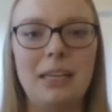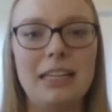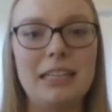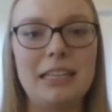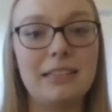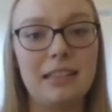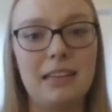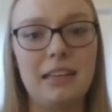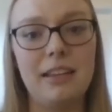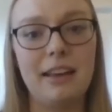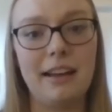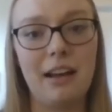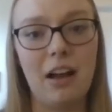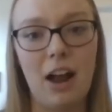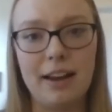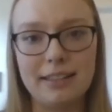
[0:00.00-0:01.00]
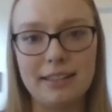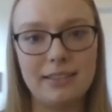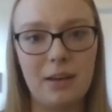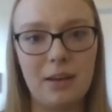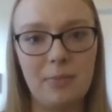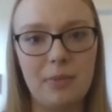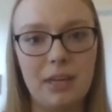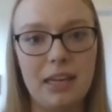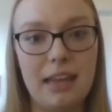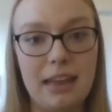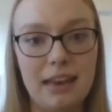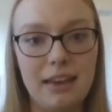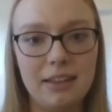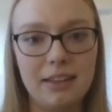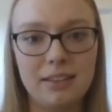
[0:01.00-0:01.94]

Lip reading: in a city that God has set me in.